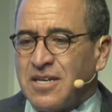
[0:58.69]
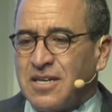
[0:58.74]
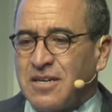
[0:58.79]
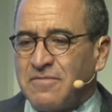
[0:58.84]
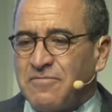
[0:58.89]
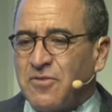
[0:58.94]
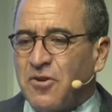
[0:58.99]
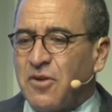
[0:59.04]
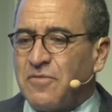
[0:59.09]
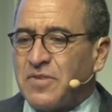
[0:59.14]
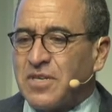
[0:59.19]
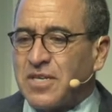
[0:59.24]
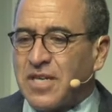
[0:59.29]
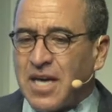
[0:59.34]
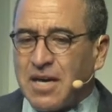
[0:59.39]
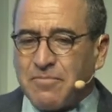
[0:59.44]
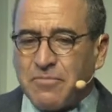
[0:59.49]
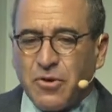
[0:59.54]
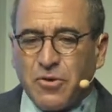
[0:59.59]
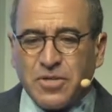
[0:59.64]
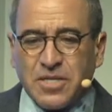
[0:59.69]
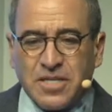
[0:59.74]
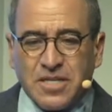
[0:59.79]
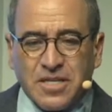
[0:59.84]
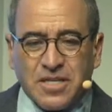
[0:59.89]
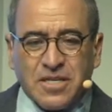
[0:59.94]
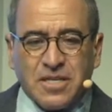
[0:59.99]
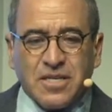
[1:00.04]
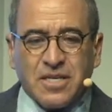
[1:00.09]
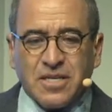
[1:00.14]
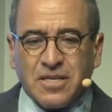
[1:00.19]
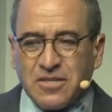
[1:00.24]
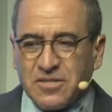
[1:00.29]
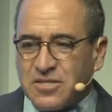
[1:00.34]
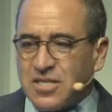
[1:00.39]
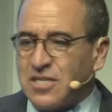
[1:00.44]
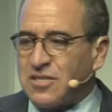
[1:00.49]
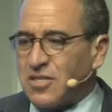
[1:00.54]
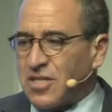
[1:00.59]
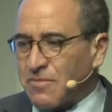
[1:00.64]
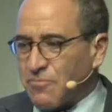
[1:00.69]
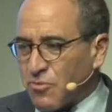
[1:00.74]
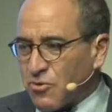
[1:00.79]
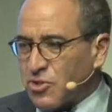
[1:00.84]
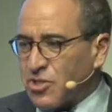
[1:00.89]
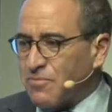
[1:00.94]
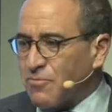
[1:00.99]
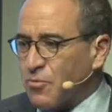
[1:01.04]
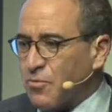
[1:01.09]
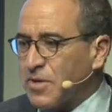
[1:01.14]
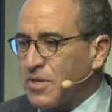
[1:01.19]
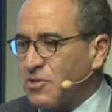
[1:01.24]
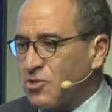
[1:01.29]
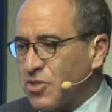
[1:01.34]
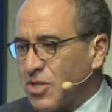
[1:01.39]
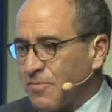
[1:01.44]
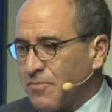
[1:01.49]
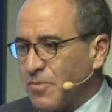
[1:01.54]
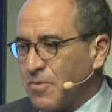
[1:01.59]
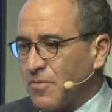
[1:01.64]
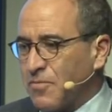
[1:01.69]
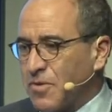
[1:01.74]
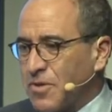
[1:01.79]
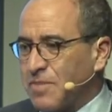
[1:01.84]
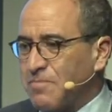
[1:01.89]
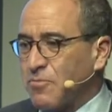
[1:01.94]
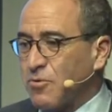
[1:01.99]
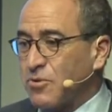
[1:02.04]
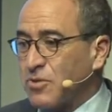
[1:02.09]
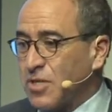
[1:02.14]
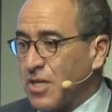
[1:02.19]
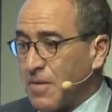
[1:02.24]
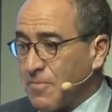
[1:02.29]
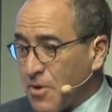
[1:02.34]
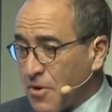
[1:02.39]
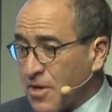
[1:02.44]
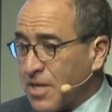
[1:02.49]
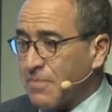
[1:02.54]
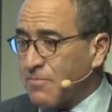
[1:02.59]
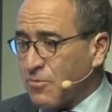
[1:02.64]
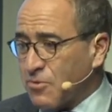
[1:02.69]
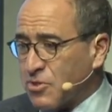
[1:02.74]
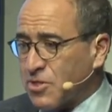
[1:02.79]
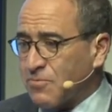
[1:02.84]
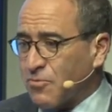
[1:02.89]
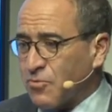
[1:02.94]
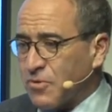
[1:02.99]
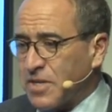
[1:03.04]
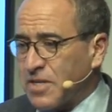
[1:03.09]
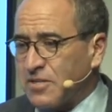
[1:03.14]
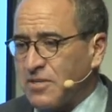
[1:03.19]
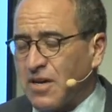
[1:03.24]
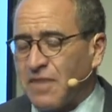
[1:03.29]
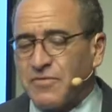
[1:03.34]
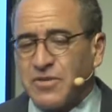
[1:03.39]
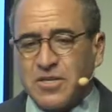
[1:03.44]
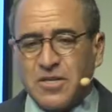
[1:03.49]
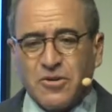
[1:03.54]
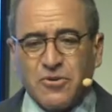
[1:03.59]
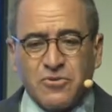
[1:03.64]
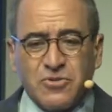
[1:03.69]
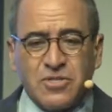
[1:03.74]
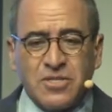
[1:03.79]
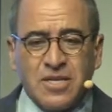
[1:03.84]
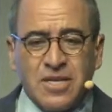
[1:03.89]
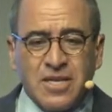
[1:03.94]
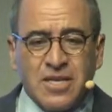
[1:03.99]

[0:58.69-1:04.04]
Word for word: uh, involving Cambodia, uh, seizing a merchant marine ship with the merch American merchant marines off the coast.